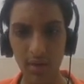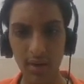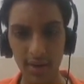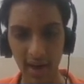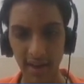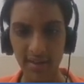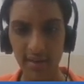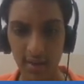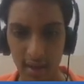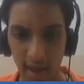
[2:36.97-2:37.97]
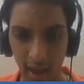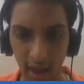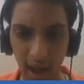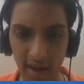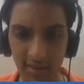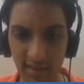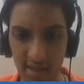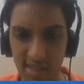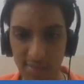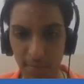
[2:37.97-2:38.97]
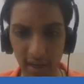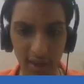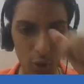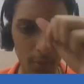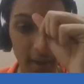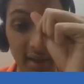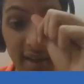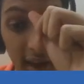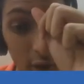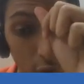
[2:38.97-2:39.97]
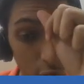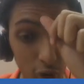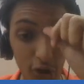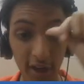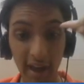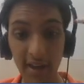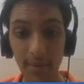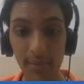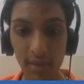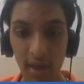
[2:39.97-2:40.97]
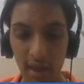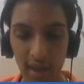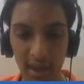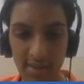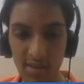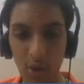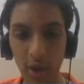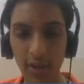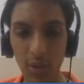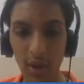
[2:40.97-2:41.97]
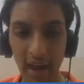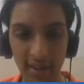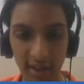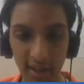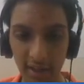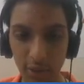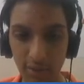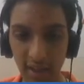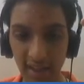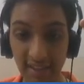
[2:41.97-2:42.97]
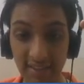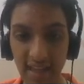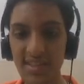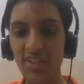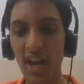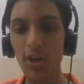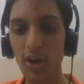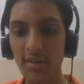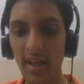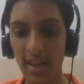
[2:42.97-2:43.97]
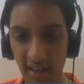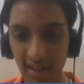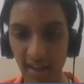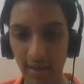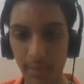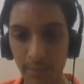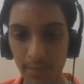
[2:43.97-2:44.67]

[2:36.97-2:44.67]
Right. And this bilirubin diglucuronide is going to enter into the intestine or the kidney.